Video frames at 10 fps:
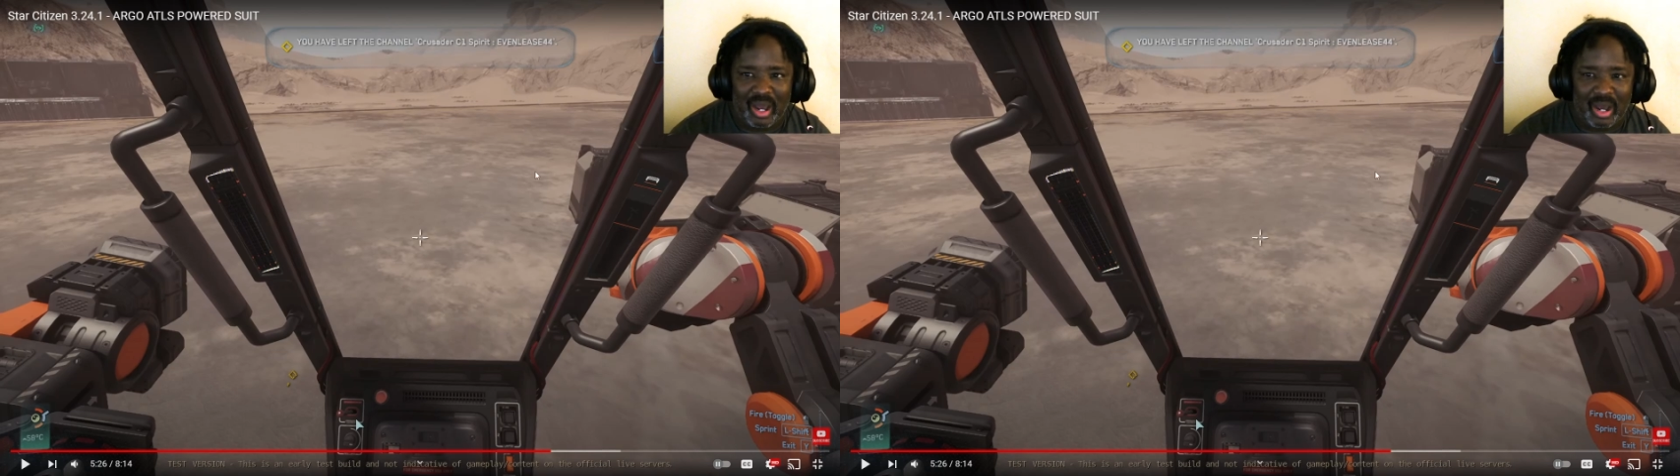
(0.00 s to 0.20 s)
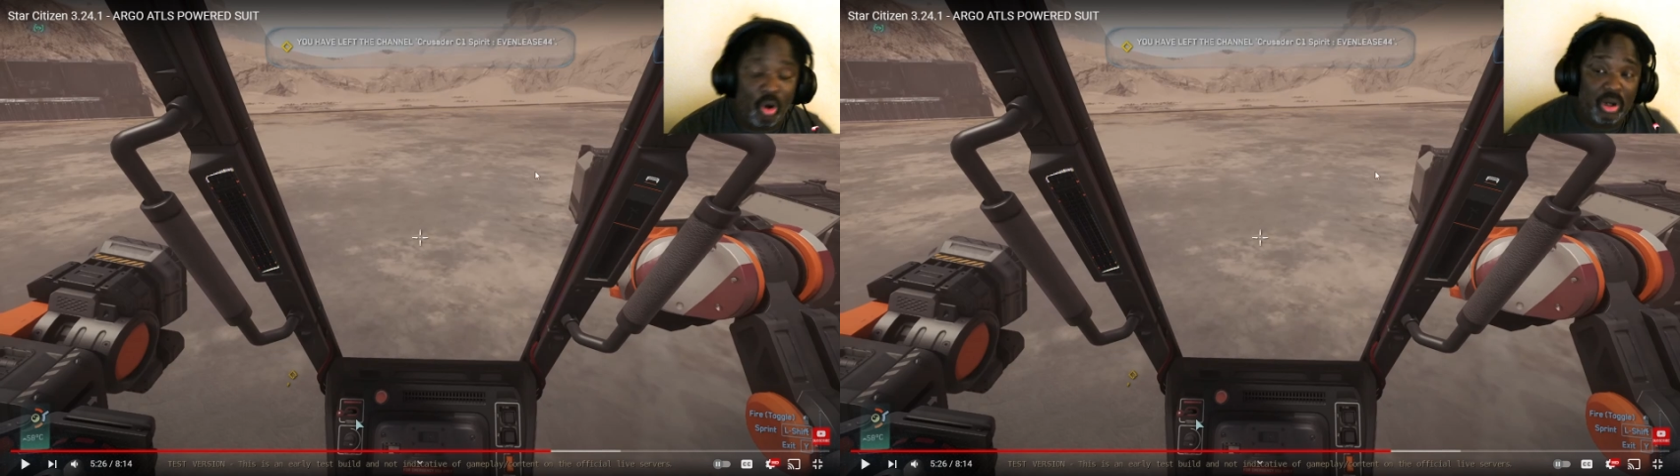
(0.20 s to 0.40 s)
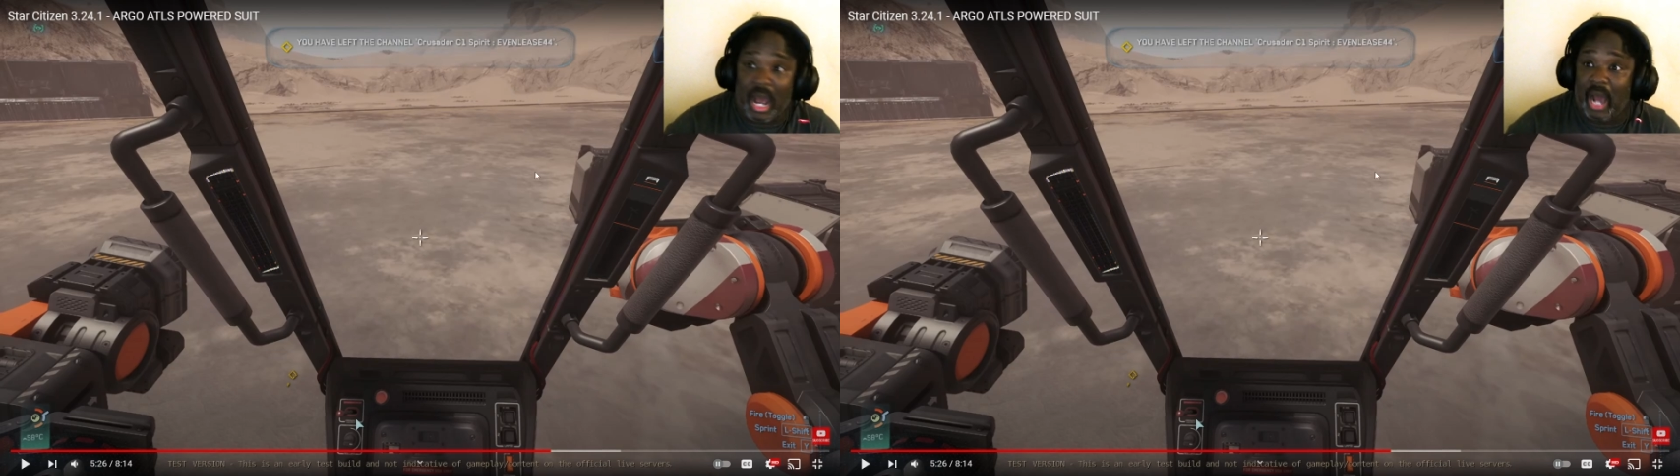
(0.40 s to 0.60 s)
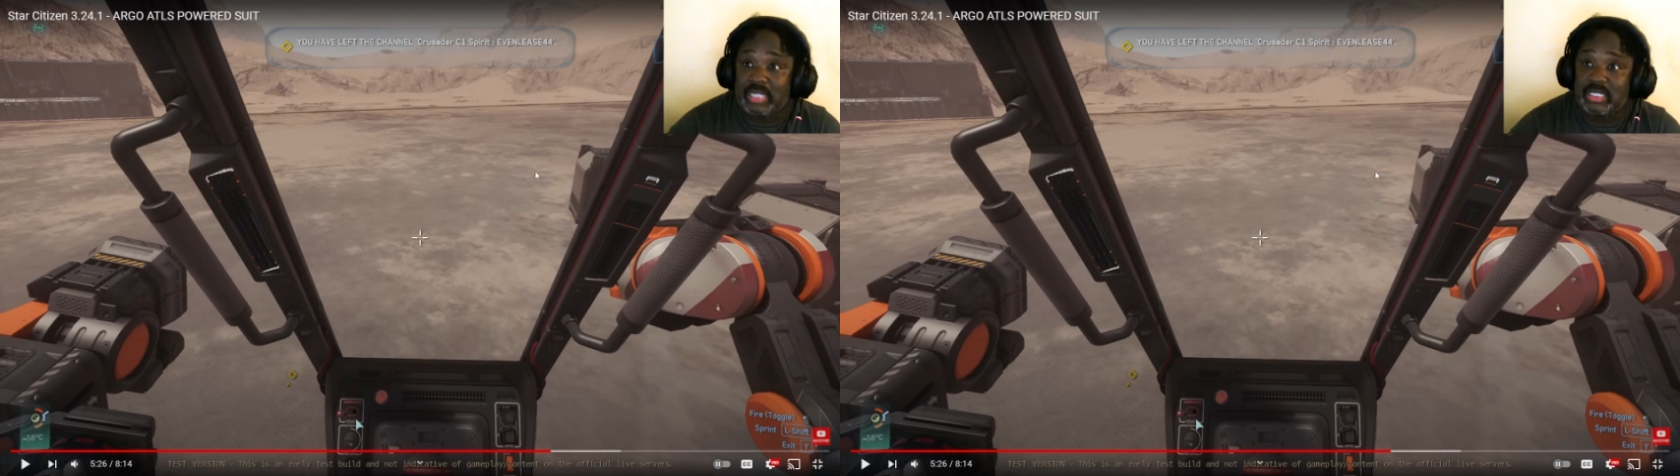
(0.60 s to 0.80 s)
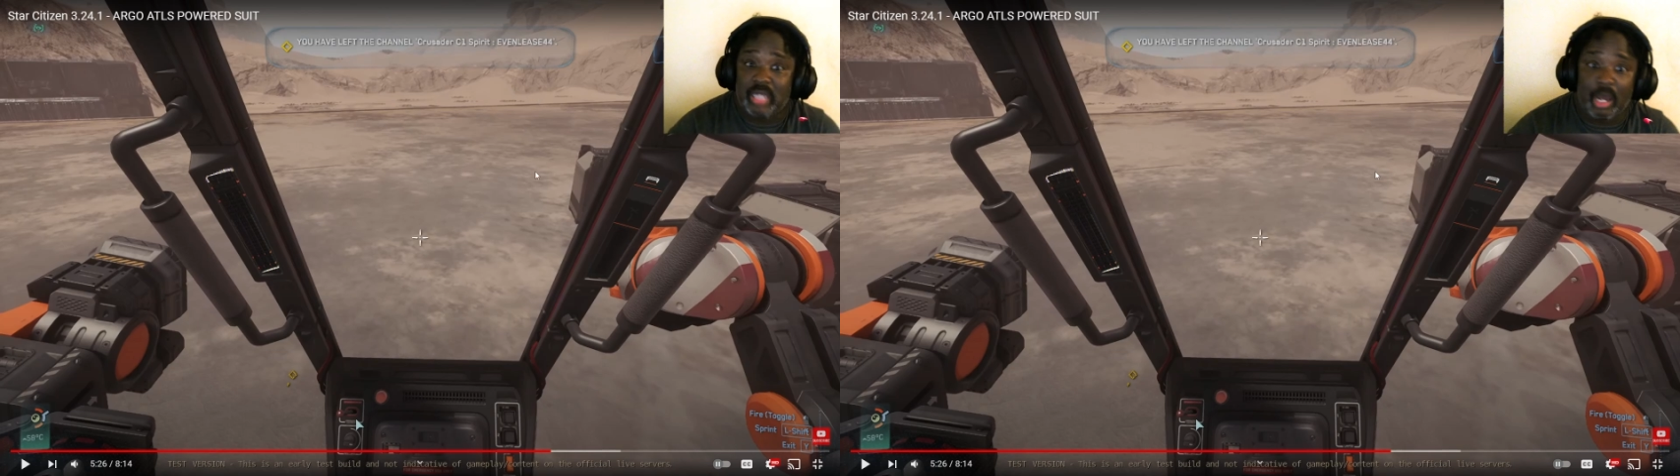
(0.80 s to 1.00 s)
or
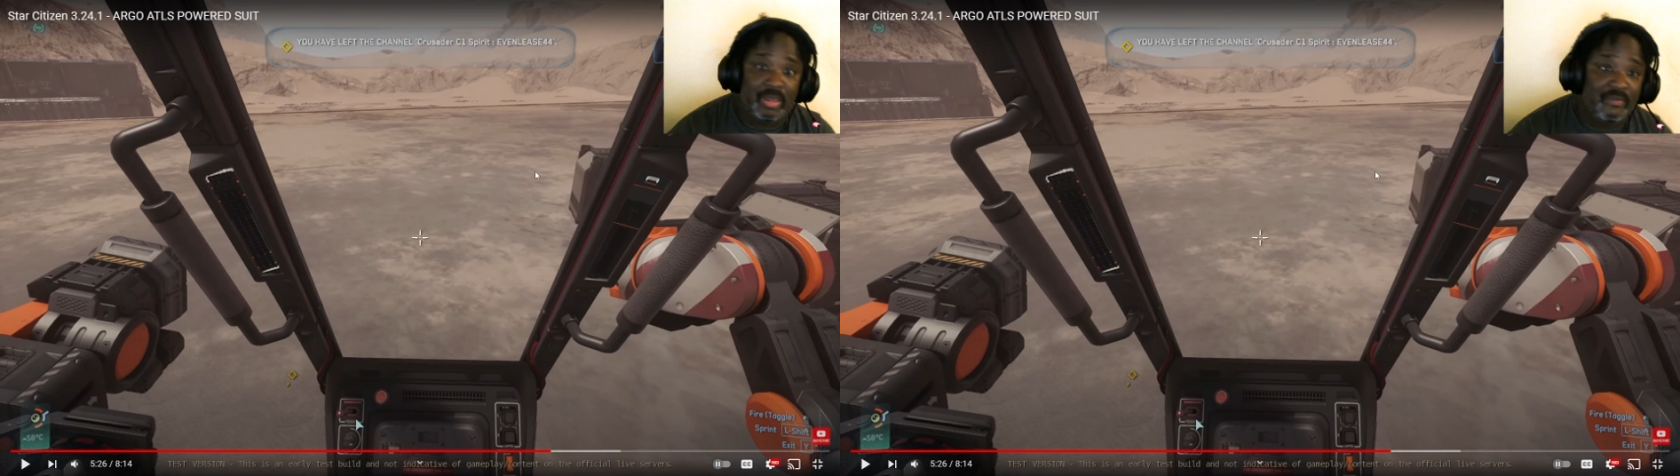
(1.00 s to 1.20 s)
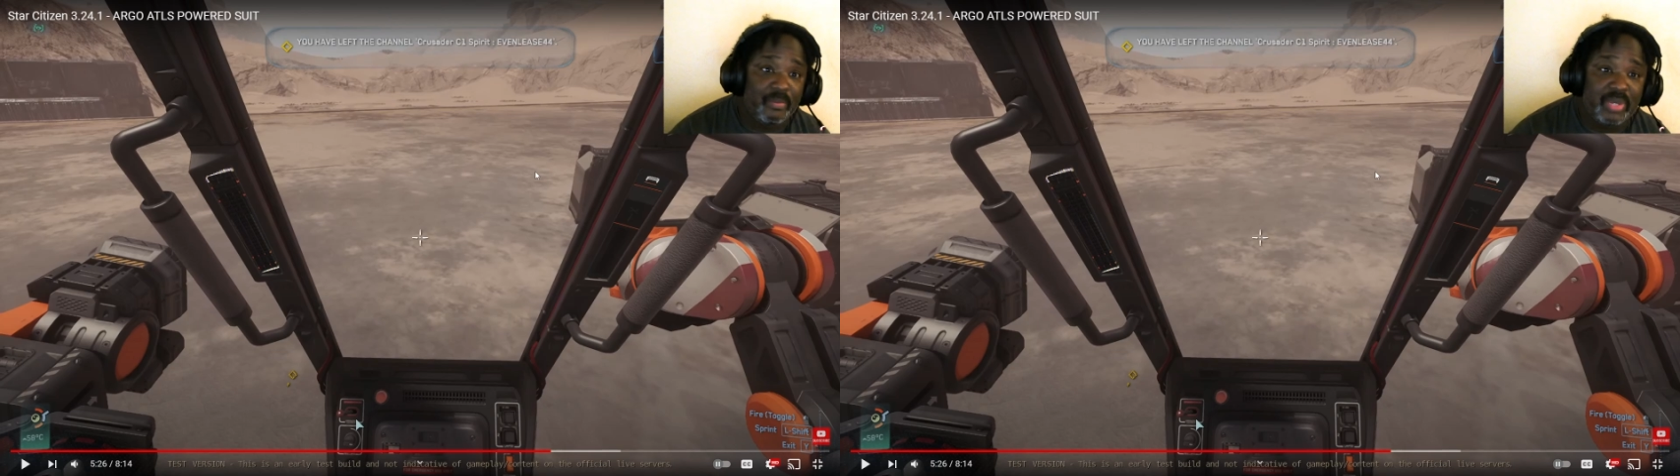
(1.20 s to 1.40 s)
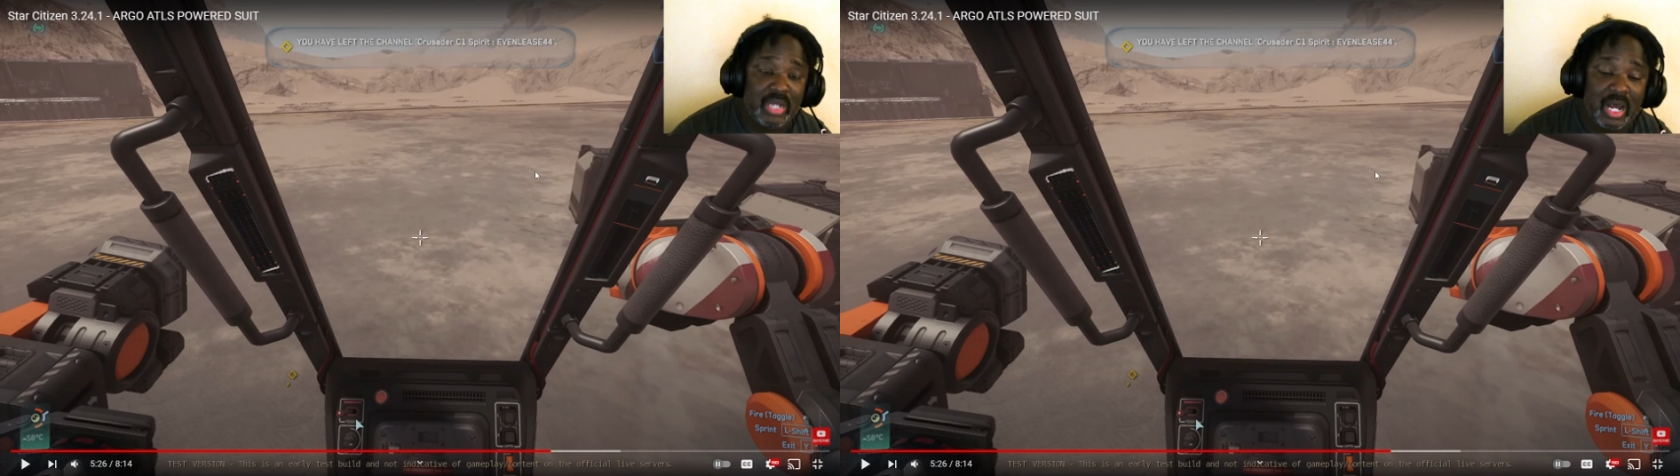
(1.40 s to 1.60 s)
not. I mean, if I'm being